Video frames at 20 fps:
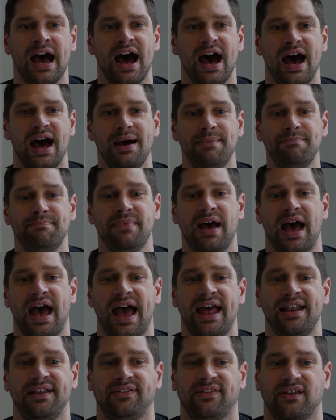
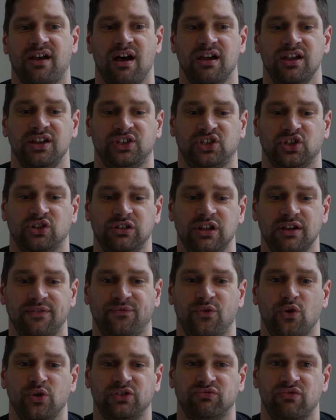And I shall look
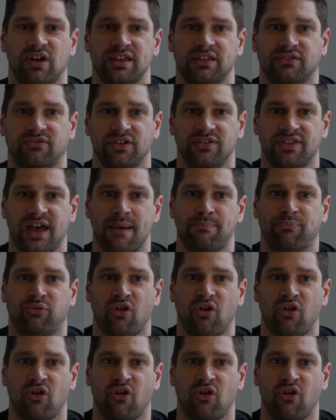forward to running through that.